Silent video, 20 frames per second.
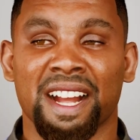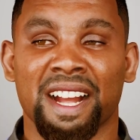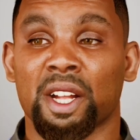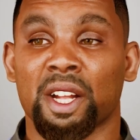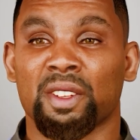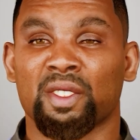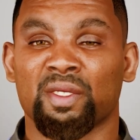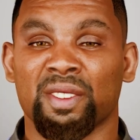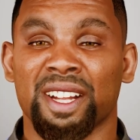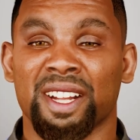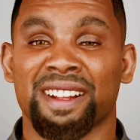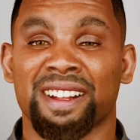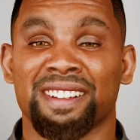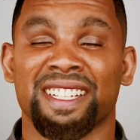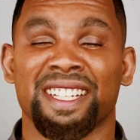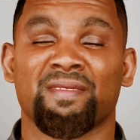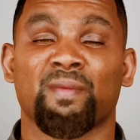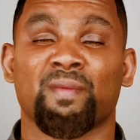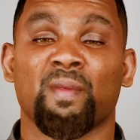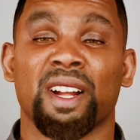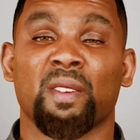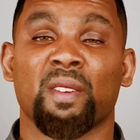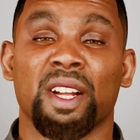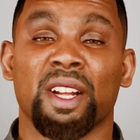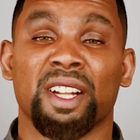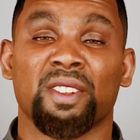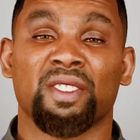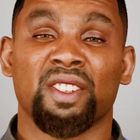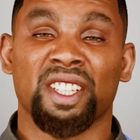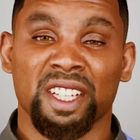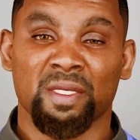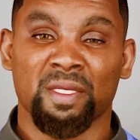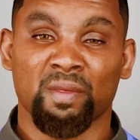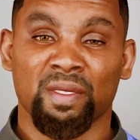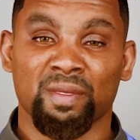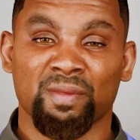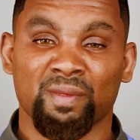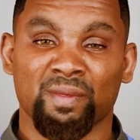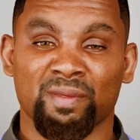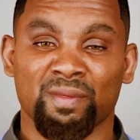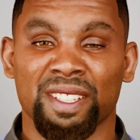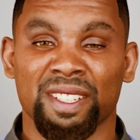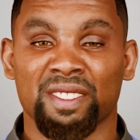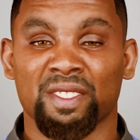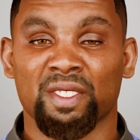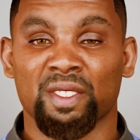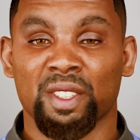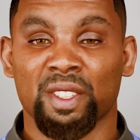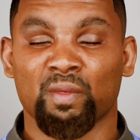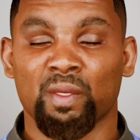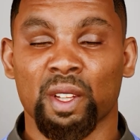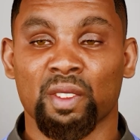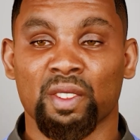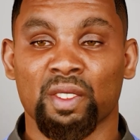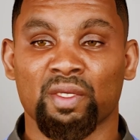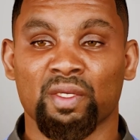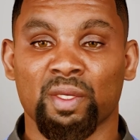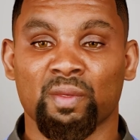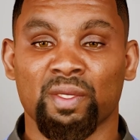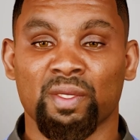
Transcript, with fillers: so guys, that's what I wanted to share with you. It's a quick tutorial